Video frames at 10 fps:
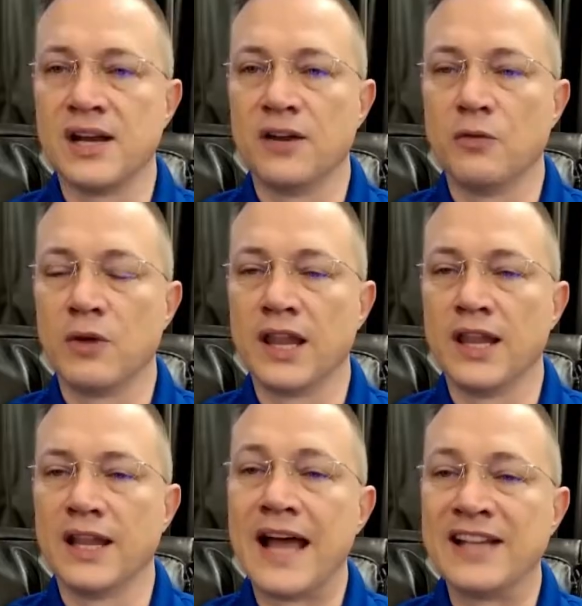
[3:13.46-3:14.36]
of one of the
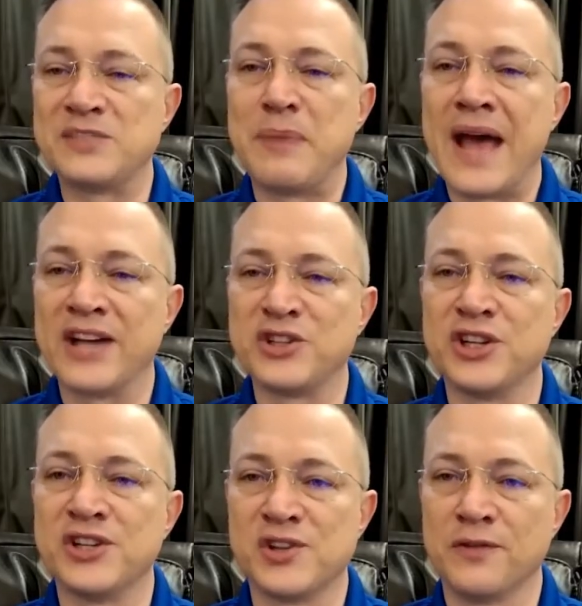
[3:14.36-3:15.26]
last
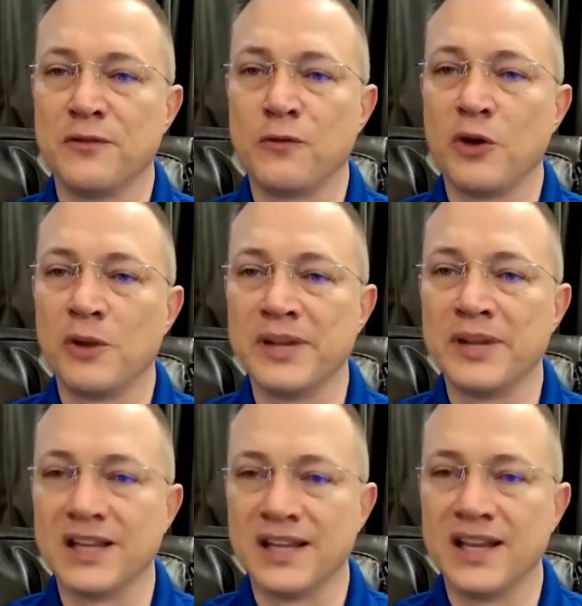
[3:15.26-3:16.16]
bastions of
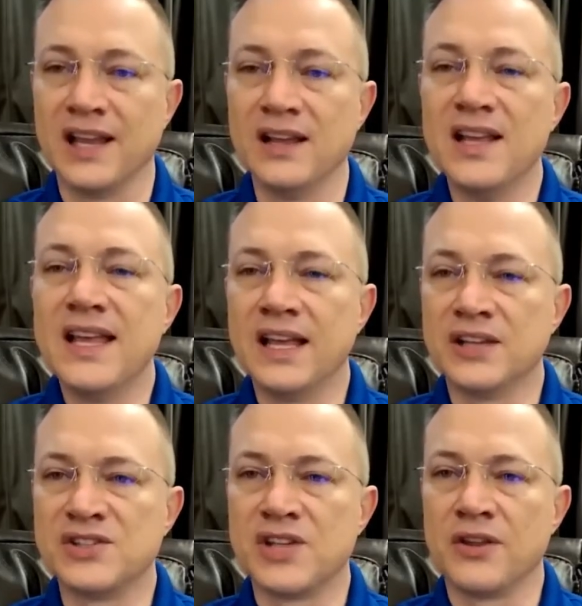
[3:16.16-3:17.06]
affordability in
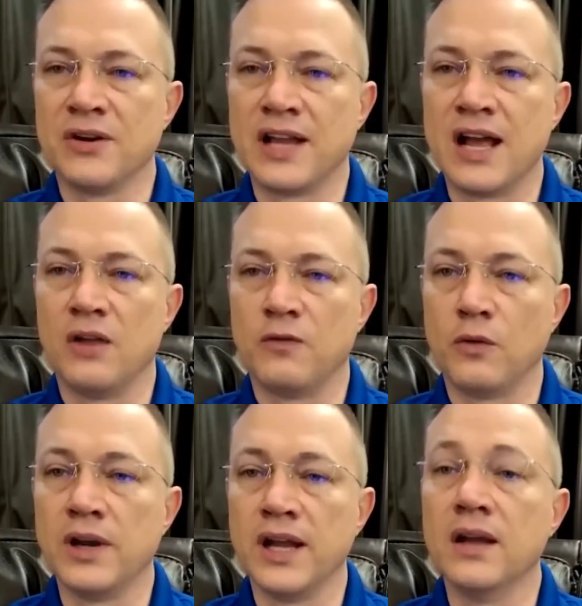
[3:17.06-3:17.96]
Southern
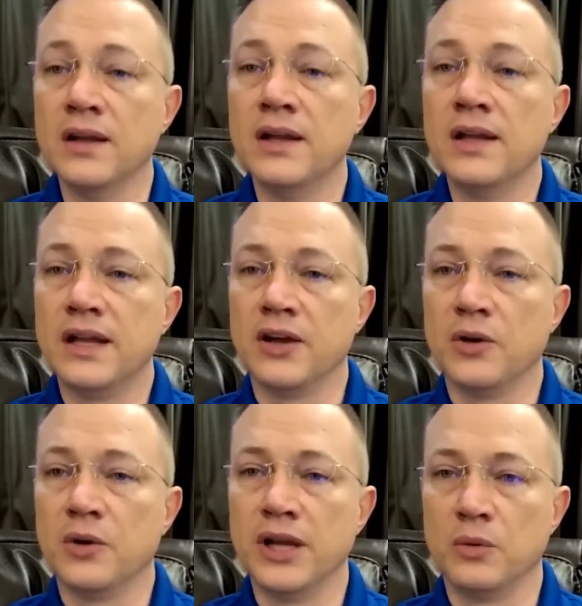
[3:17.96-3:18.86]
California it,
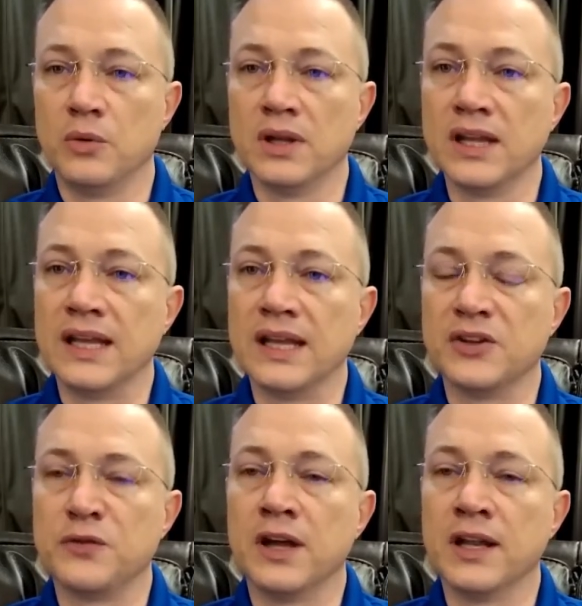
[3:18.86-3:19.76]
it really is
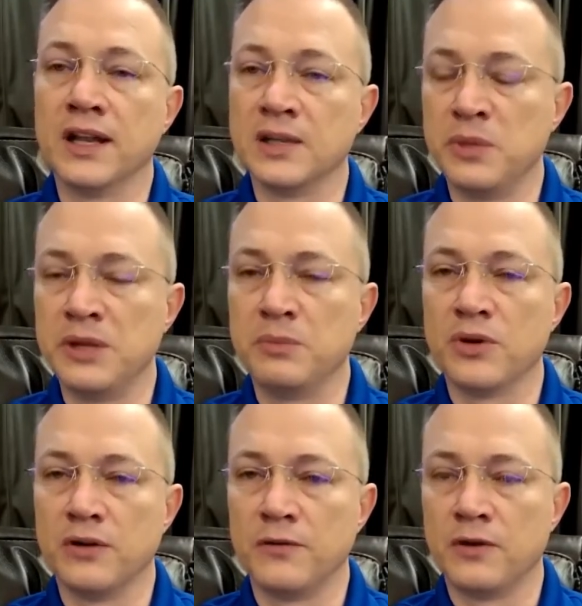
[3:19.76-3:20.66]
funneling people
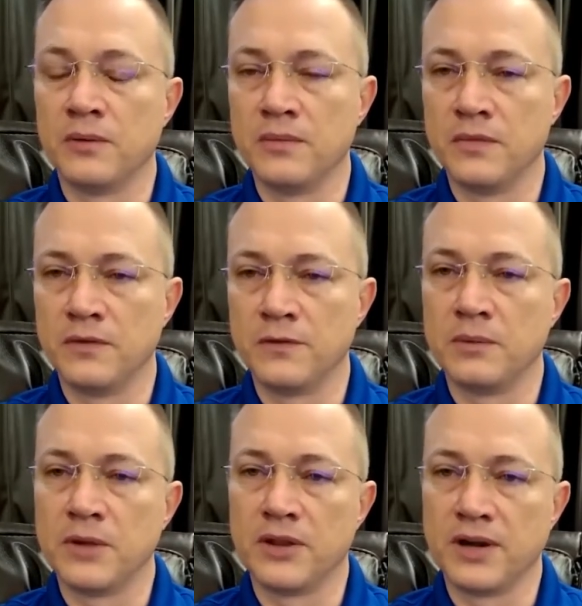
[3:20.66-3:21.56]
here from from
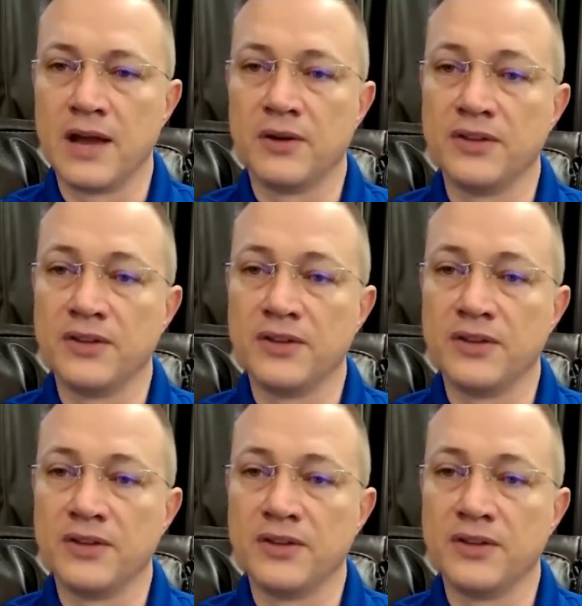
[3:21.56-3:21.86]
other counties.